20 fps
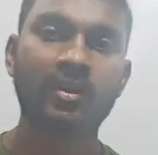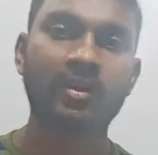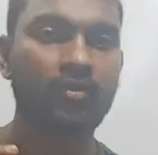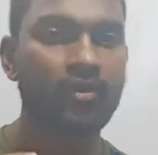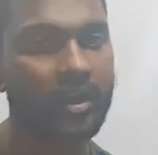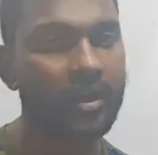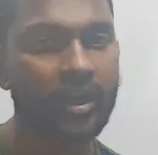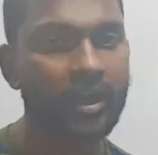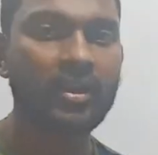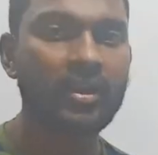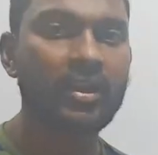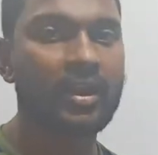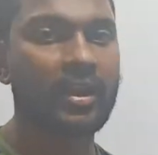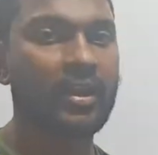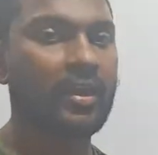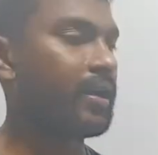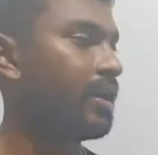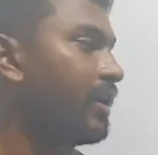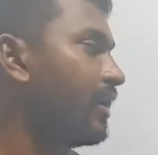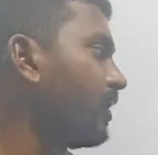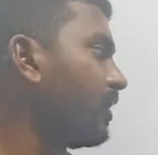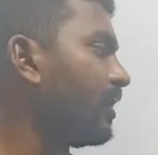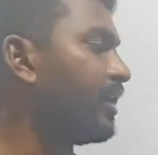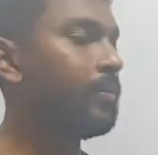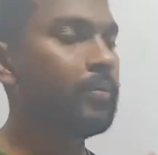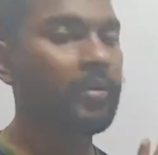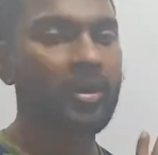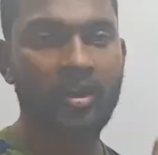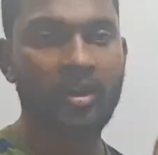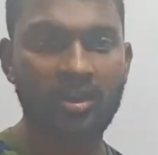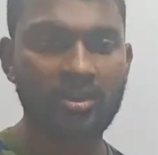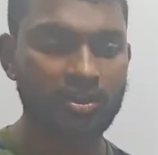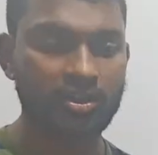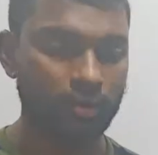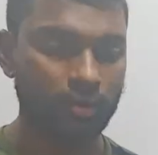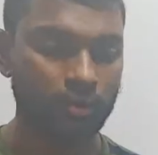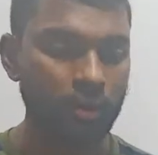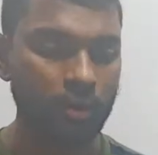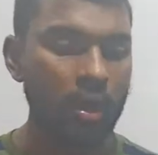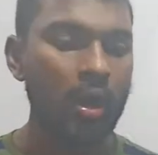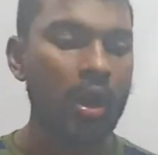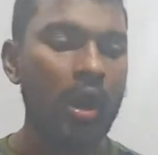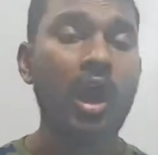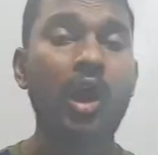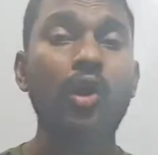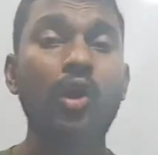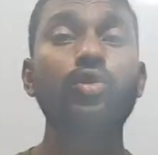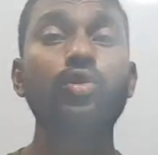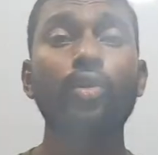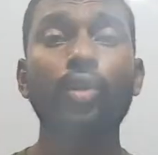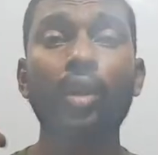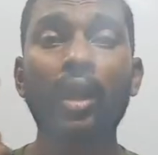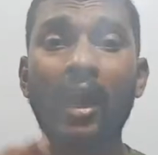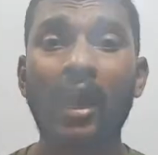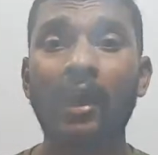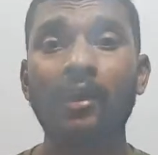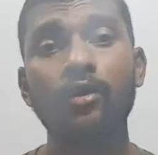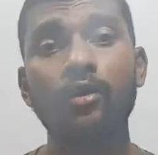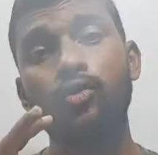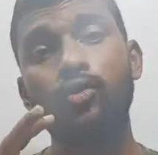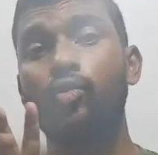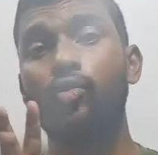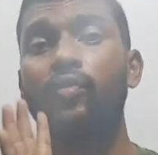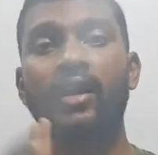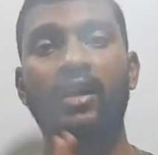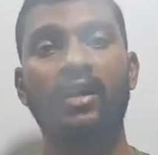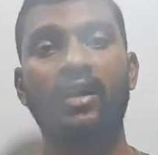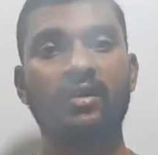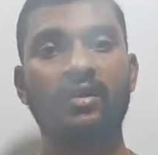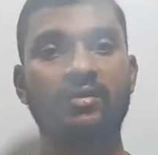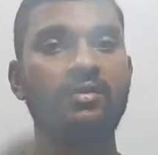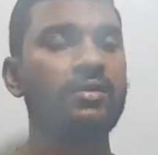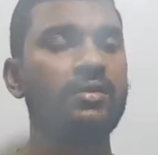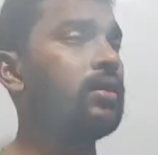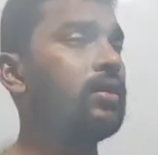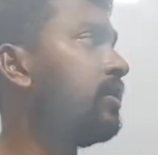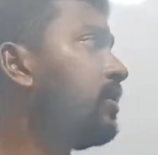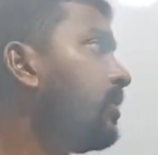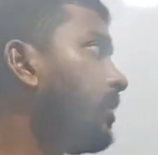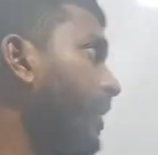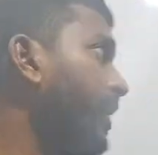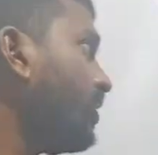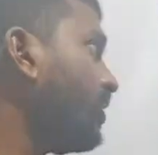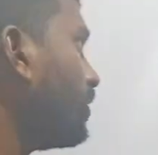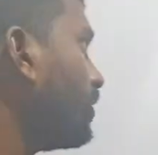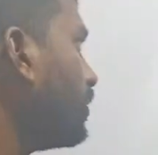you'll get the clear idea. Let me teach you how to add two vectors, right?